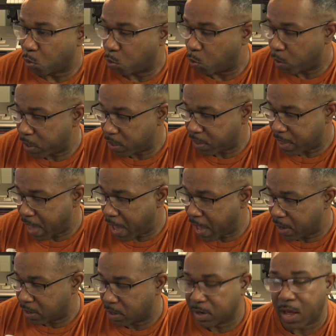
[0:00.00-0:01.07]
With
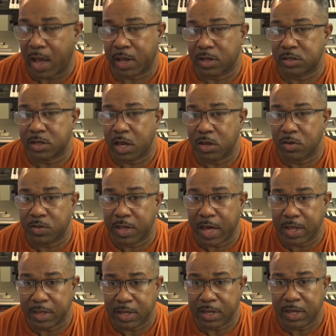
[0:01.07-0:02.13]
that, I can tell you
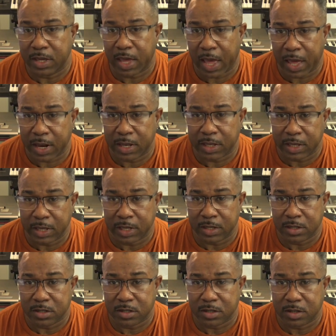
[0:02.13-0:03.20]
that the Canon
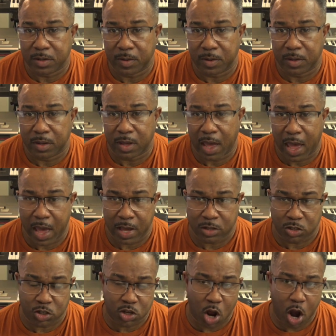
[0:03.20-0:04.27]
lens
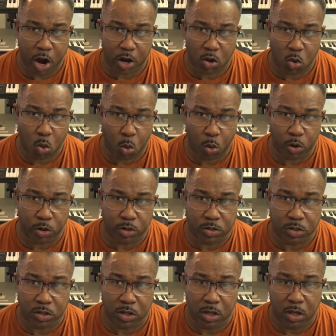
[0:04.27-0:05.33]
has dark
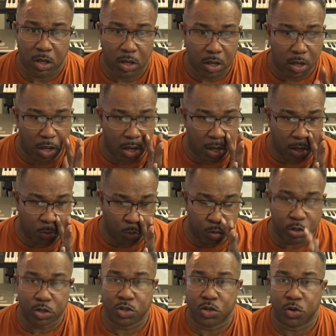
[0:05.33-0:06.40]
corners
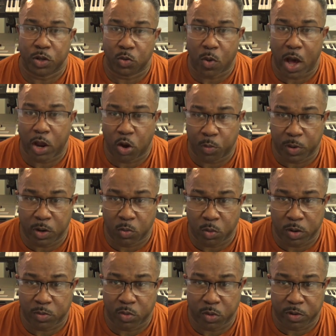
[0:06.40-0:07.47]
when you're shooting wide open at
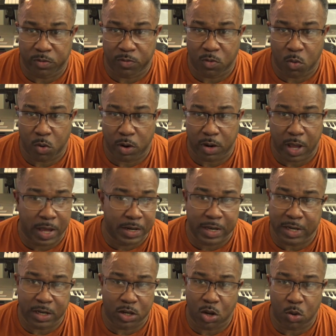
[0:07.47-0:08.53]
1.4. I
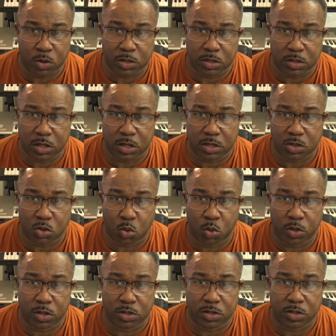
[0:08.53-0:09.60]
didn't notice this
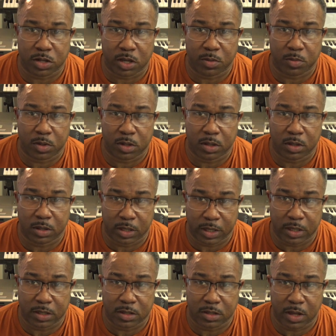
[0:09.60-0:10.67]
on the Sigma
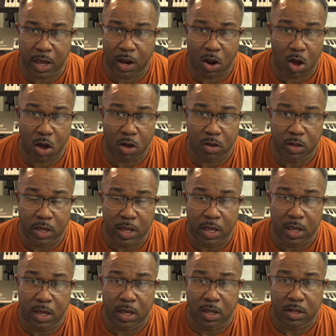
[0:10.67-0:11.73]
lens at all.
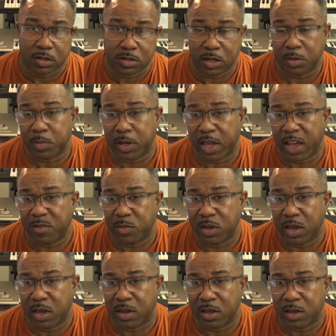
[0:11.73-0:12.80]
Sigma gave
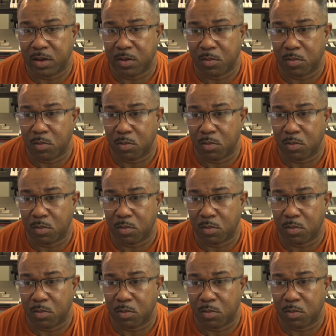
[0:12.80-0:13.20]
me a